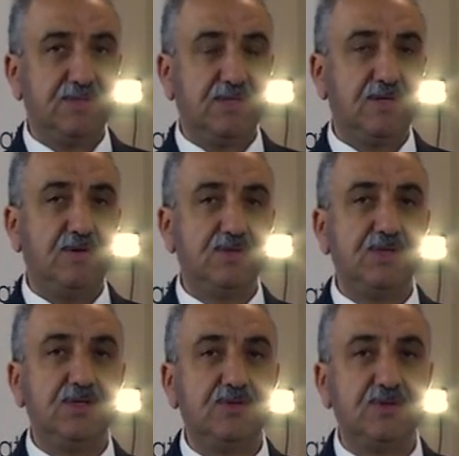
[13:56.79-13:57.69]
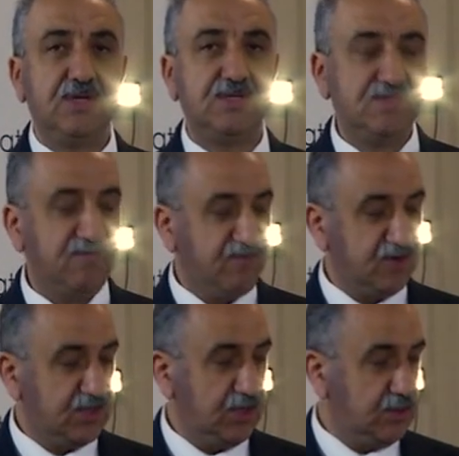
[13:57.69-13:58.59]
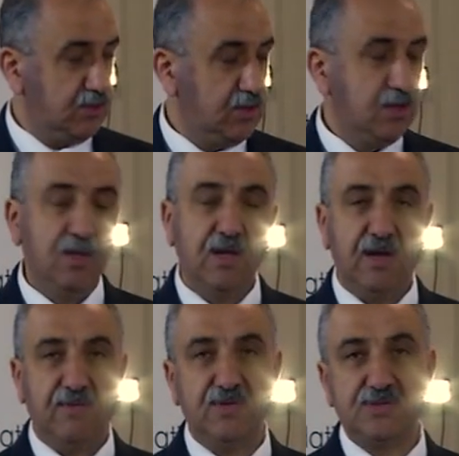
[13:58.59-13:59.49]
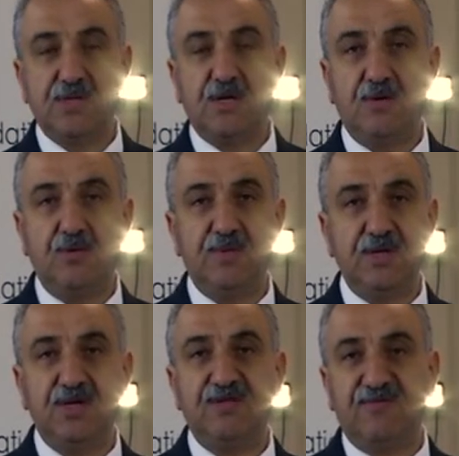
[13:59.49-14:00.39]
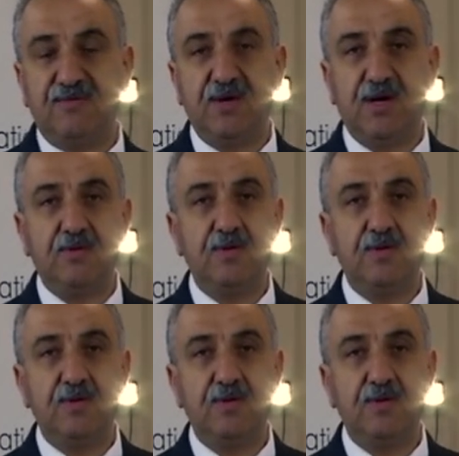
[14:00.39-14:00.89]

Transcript: technology in 2014, and we start opening it from now.